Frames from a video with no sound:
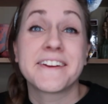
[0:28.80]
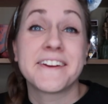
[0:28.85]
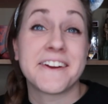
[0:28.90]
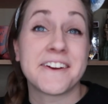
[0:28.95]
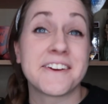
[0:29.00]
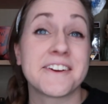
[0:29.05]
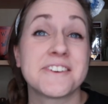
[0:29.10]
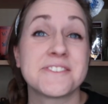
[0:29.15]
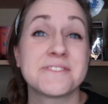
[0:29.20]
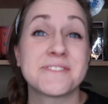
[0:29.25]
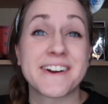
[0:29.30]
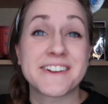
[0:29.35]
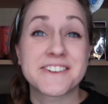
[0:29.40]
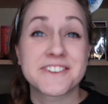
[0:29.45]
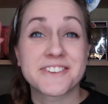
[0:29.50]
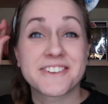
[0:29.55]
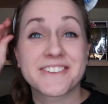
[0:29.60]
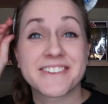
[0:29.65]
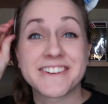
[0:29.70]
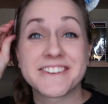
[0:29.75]
Care of
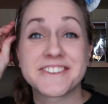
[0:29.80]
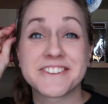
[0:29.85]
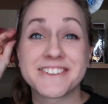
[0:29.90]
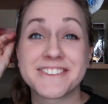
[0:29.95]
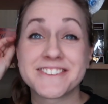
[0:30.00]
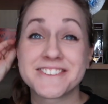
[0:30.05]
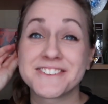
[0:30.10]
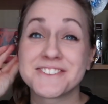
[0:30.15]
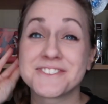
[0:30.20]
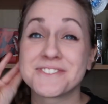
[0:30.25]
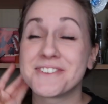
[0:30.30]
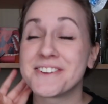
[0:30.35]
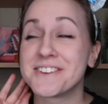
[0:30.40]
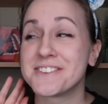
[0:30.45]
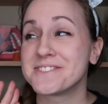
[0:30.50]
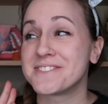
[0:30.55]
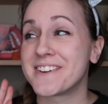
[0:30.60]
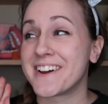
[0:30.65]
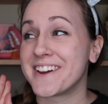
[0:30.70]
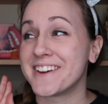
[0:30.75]
Magical Creatures is one
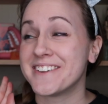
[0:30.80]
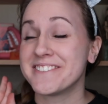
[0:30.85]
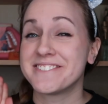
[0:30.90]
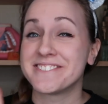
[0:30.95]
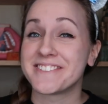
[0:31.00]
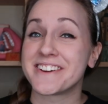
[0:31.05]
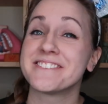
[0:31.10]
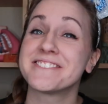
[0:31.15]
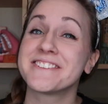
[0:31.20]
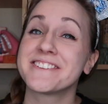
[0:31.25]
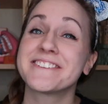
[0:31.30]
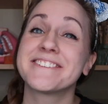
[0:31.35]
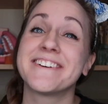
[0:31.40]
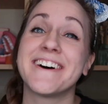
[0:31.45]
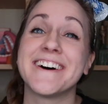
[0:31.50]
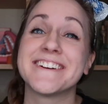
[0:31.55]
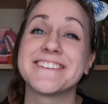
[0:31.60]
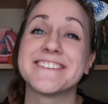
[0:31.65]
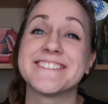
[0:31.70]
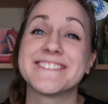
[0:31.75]
of my favorite
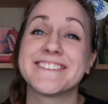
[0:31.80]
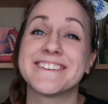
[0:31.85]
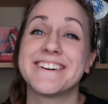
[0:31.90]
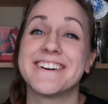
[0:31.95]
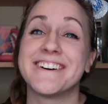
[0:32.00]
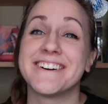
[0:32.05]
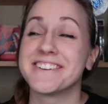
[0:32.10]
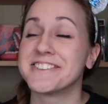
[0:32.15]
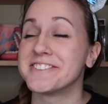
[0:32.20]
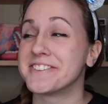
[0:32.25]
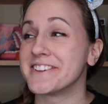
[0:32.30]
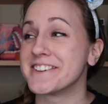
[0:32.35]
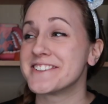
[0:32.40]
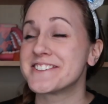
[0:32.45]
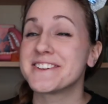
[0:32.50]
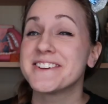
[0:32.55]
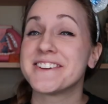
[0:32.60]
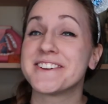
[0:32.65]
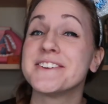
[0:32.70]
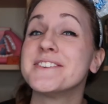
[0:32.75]
classes at
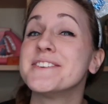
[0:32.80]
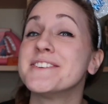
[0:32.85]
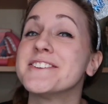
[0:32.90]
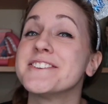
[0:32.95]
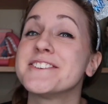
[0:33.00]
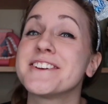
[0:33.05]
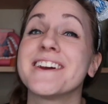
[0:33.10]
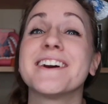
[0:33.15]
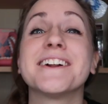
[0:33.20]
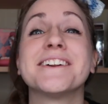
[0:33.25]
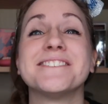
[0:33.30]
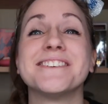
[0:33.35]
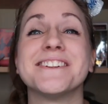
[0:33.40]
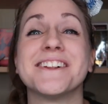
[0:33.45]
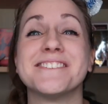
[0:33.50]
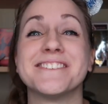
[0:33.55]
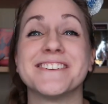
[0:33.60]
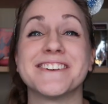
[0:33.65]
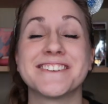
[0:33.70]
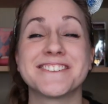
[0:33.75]
Hogwarts. Huge animal
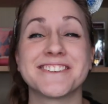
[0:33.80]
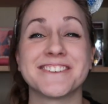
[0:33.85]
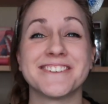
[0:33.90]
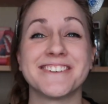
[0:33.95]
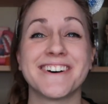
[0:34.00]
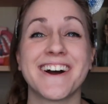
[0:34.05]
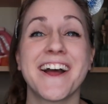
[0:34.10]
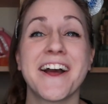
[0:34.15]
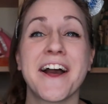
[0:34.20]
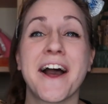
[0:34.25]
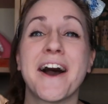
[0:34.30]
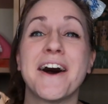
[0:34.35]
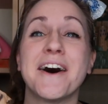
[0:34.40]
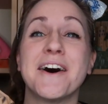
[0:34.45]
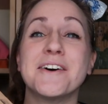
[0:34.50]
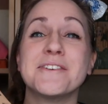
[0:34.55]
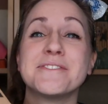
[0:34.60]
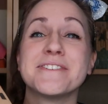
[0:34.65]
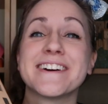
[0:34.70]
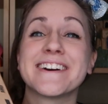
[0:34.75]
lover, so
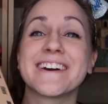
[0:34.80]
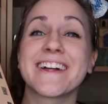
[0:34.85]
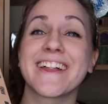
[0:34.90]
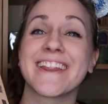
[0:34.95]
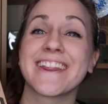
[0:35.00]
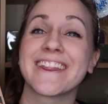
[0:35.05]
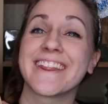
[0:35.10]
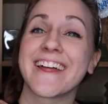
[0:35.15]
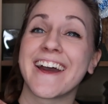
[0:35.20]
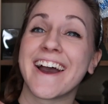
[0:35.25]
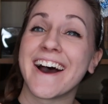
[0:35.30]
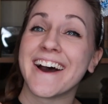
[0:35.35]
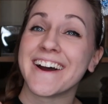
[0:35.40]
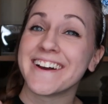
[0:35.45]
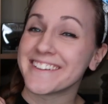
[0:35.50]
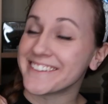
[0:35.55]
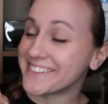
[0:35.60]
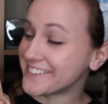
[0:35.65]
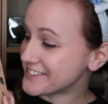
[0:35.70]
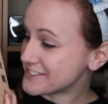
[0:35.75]
hoping
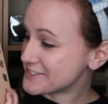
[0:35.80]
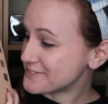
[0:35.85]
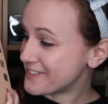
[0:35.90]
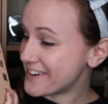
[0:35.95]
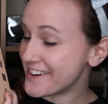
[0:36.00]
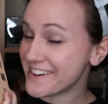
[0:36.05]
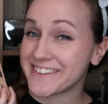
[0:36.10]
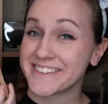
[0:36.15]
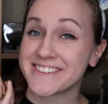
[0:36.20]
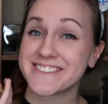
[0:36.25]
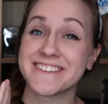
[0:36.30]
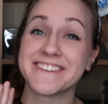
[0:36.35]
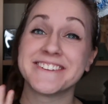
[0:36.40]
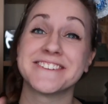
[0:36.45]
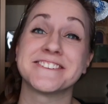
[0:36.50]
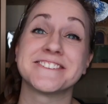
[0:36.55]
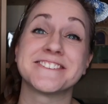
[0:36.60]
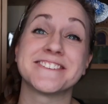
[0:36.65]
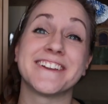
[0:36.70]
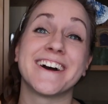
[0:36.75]
that this box
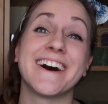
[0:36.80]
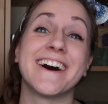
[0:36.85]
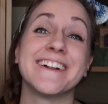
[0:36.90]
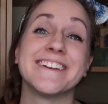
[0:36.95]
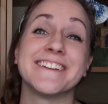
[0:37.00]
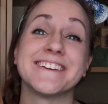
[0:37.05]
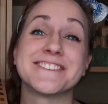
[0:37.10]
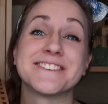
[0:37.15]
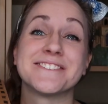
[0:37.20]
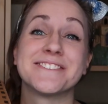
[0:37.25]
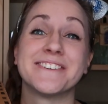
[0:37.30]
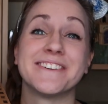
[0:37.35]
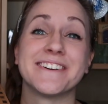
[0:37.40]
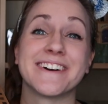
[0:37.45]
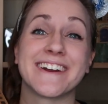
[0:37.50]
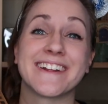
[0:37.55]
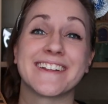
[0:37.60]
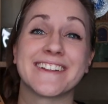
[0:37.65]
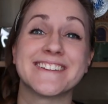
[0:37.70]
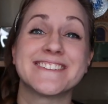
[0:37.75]
does not disappoint.